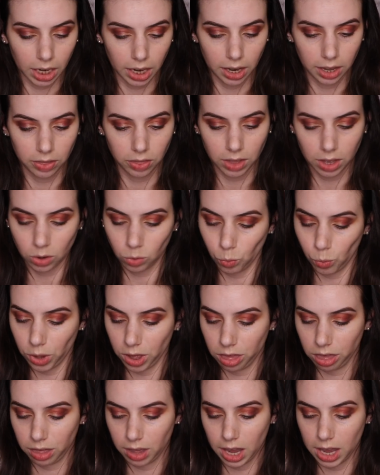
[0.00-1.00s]
And then
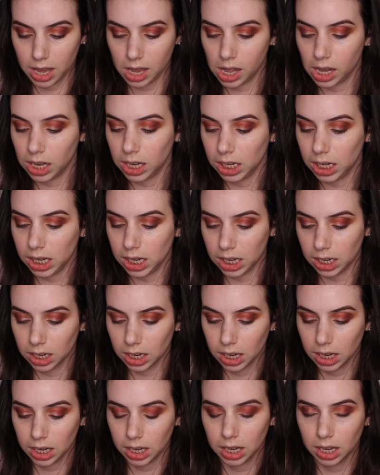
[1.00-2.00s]
with a
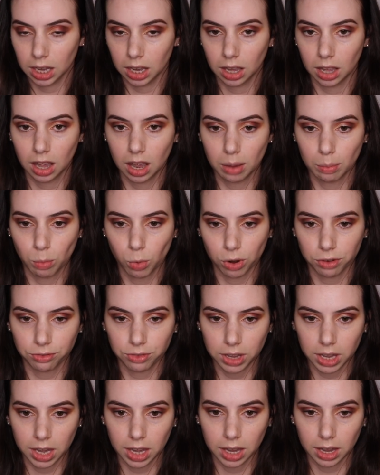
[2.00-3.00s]
clean
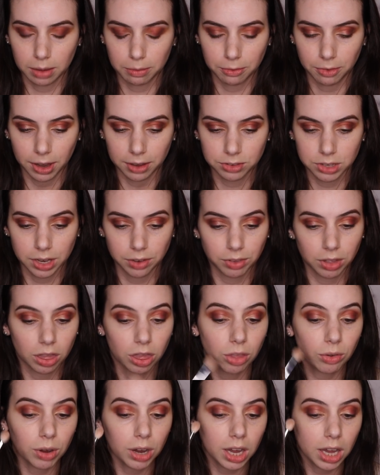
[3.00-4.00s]
Morphe
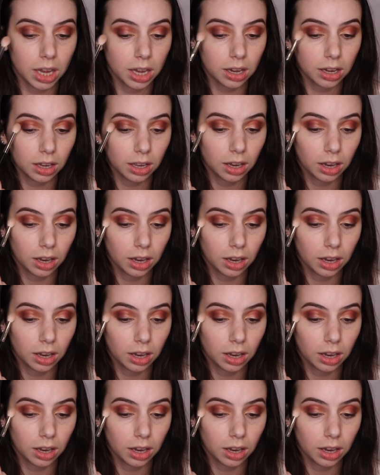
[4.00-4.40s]
M573,